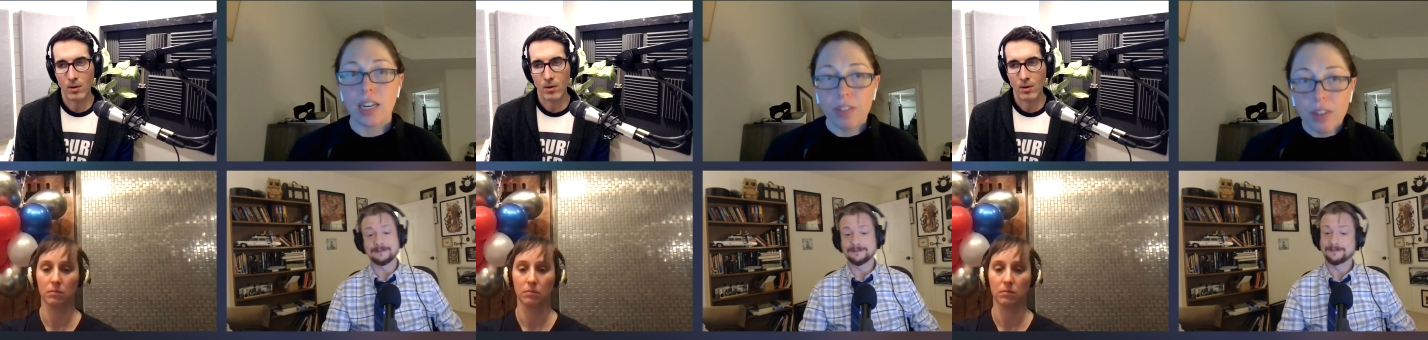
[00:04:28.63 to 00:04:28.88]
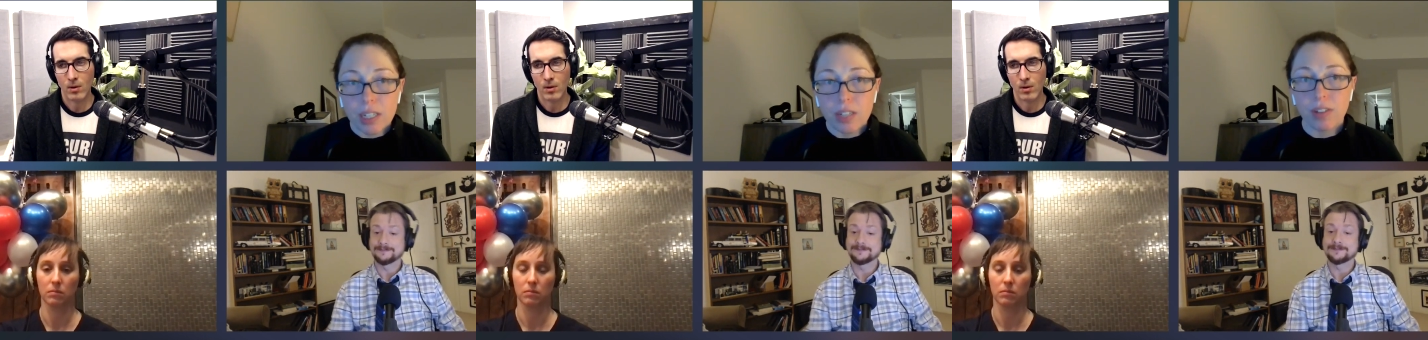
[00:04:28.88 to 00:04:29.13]
Speaker 1: and
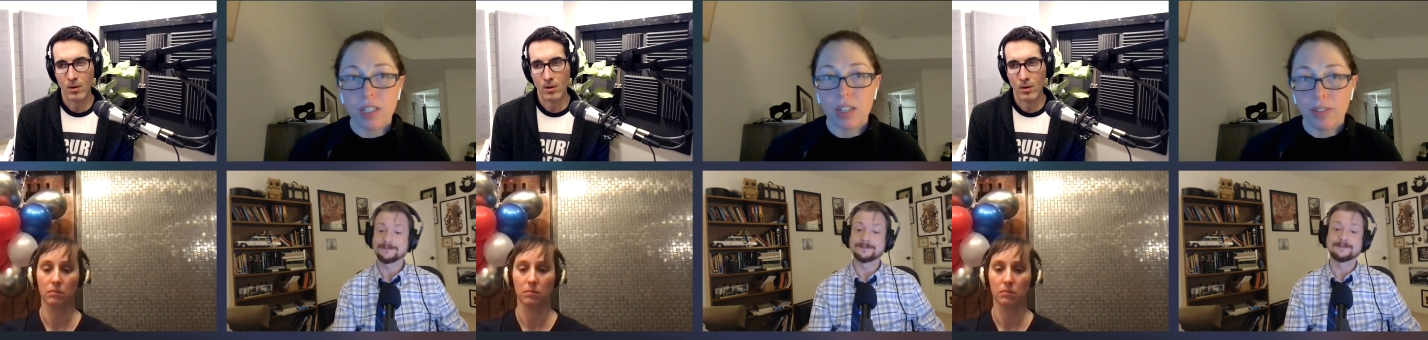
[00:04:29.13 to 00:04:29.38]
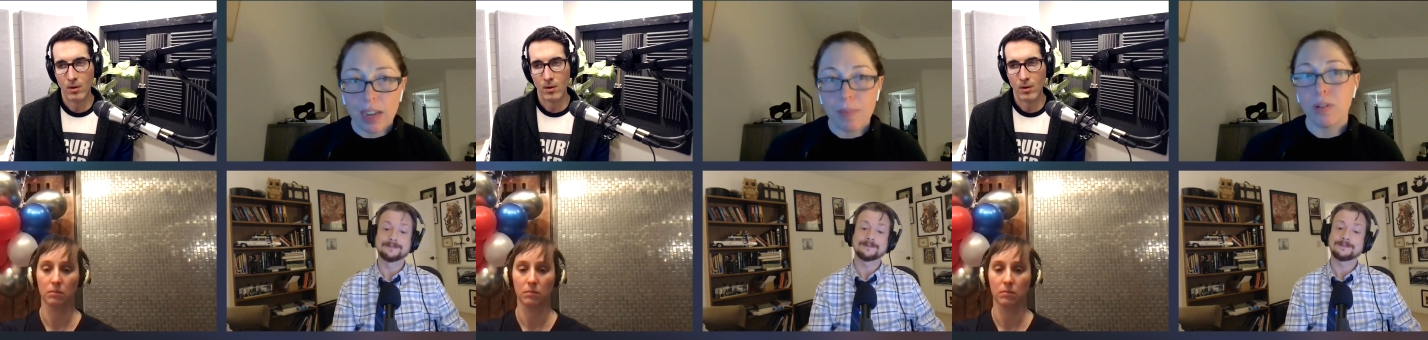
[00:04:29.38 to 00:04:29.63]
increased
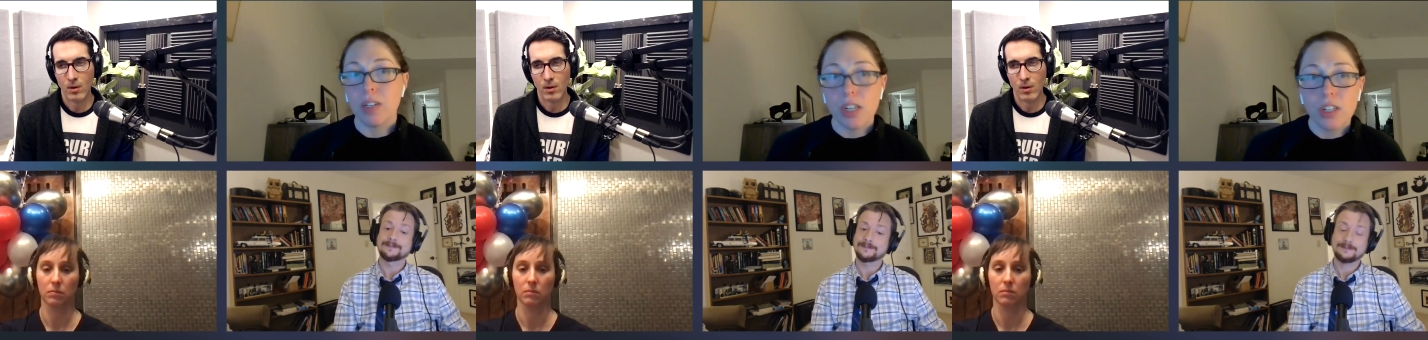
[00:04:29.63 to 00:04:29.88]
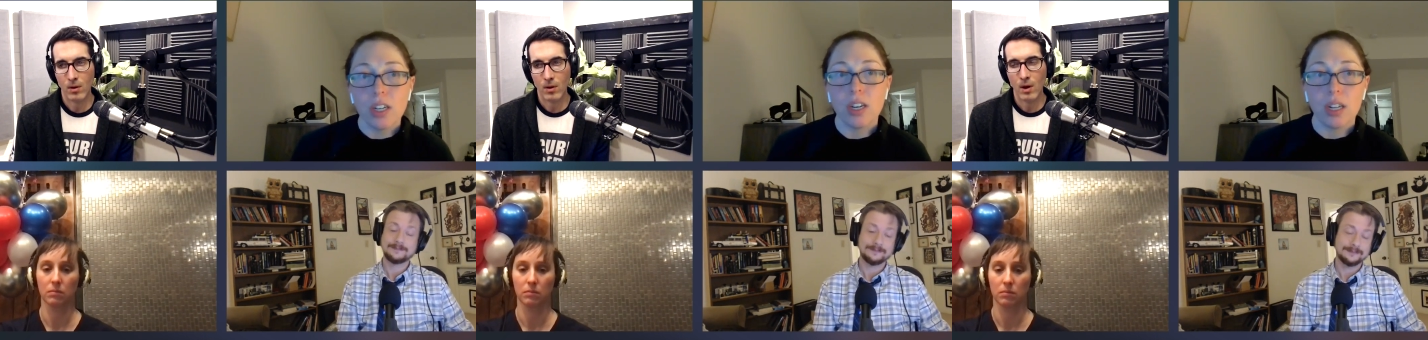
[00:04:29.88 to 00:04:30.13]
risk of
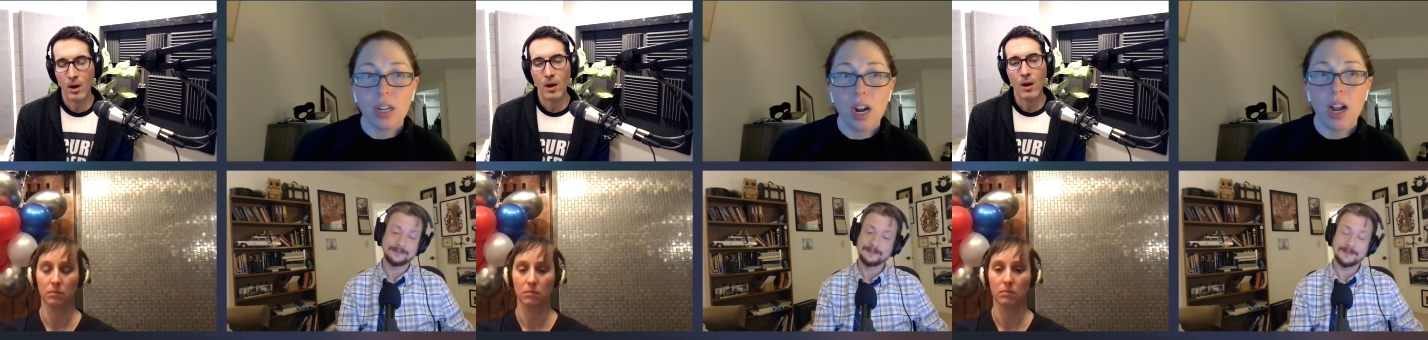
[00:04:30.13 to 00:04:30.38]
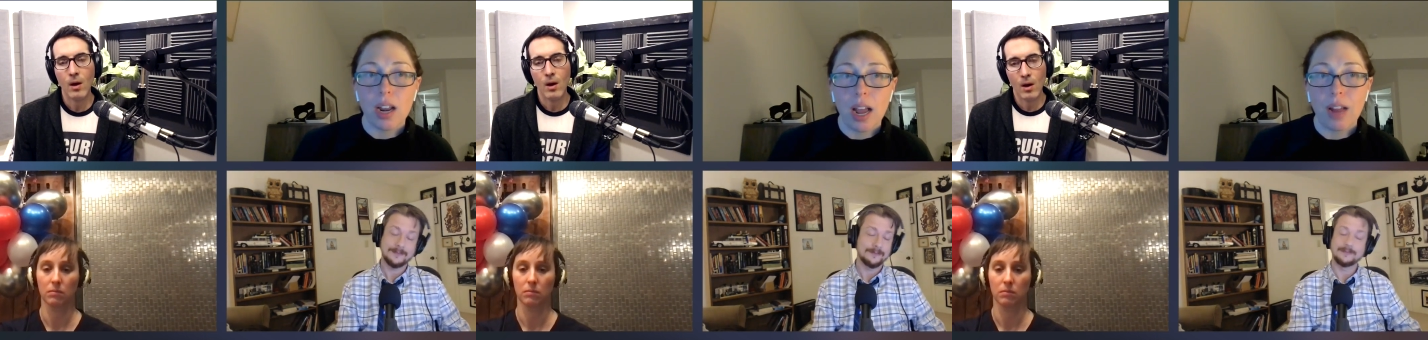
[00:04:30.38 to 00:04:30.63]
hypertension
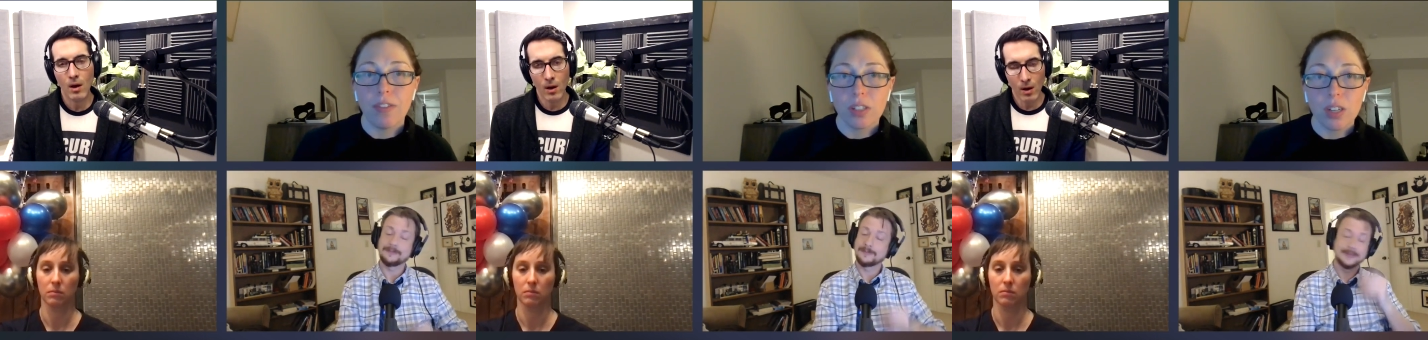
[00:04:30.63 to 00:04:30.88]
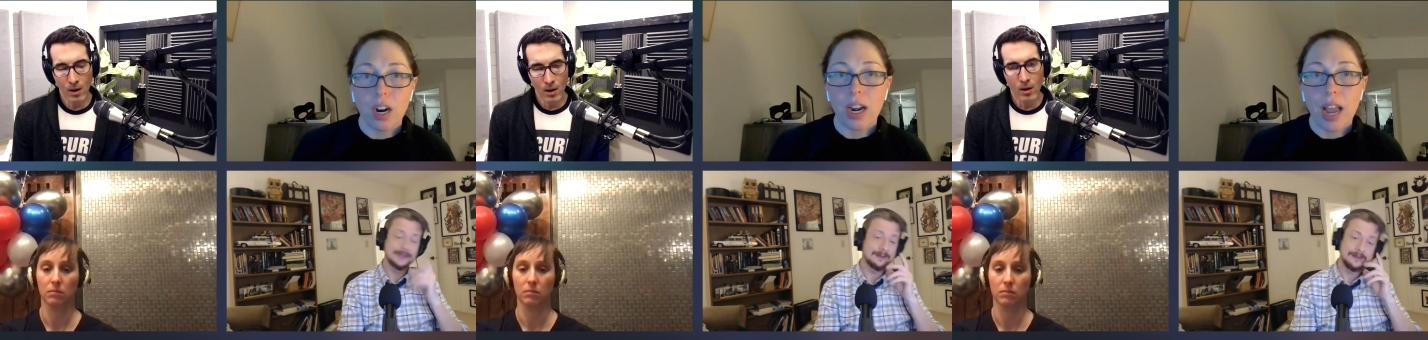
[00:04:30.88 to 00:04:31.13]
and, and
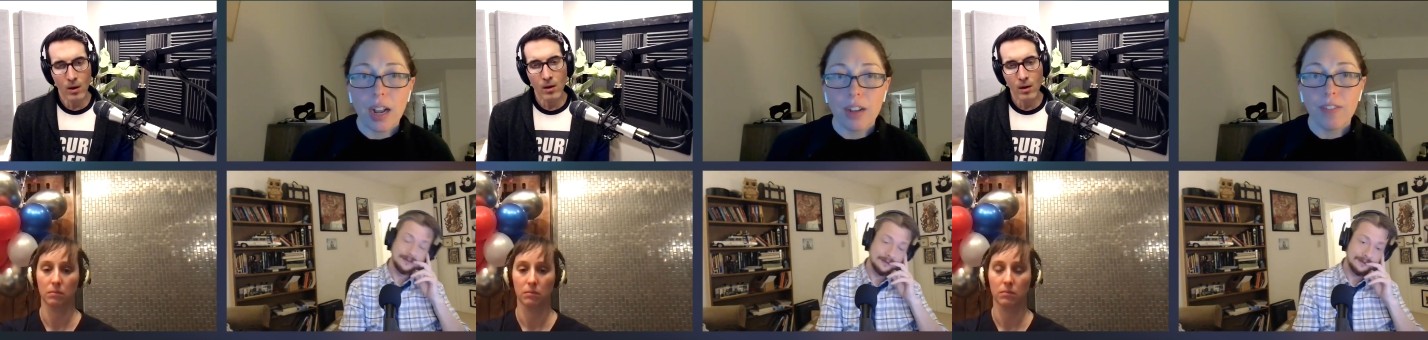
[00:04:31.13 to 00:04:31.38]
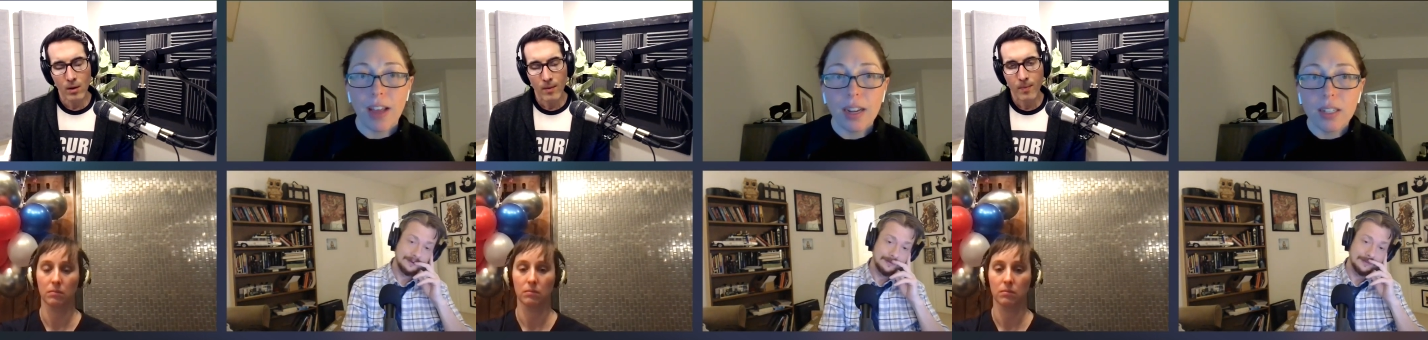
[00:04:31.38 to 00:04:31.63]
adverse
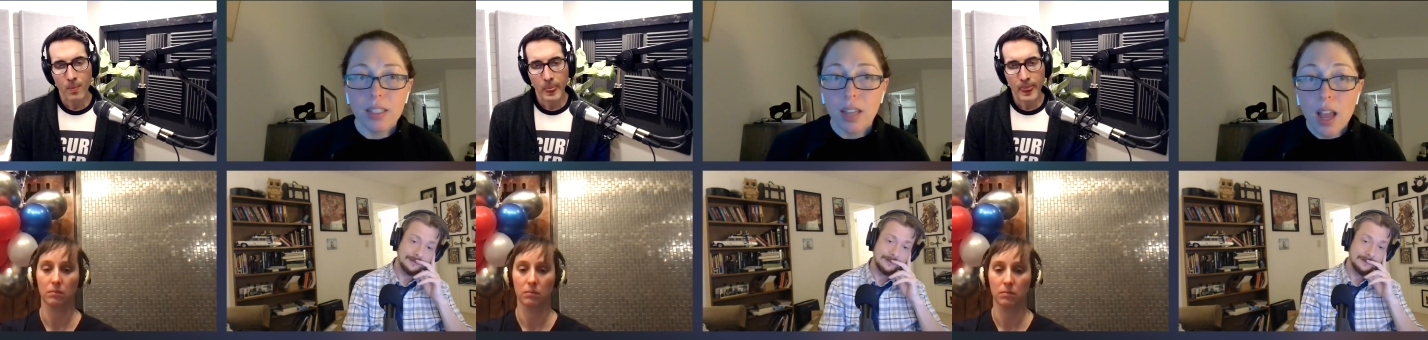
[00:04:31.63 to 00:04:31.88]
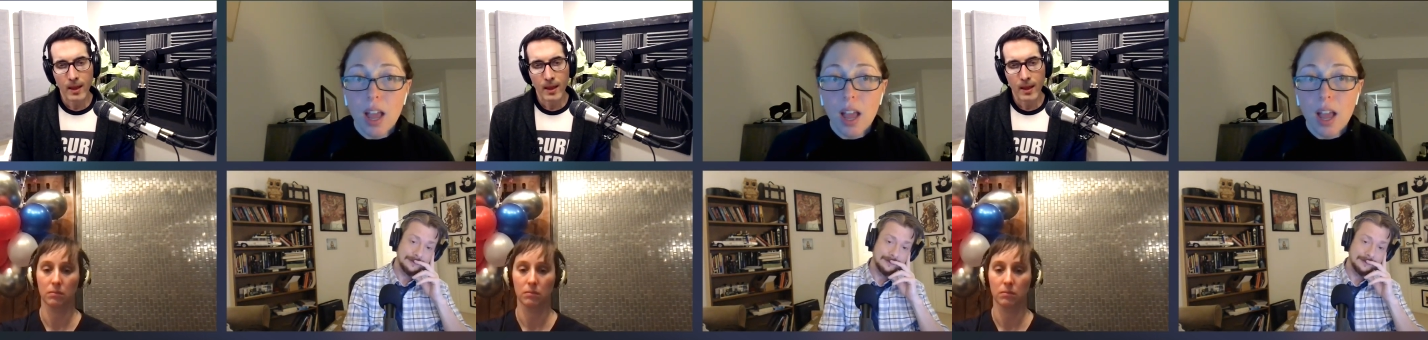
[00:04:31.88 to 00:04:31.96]
cardiac effects.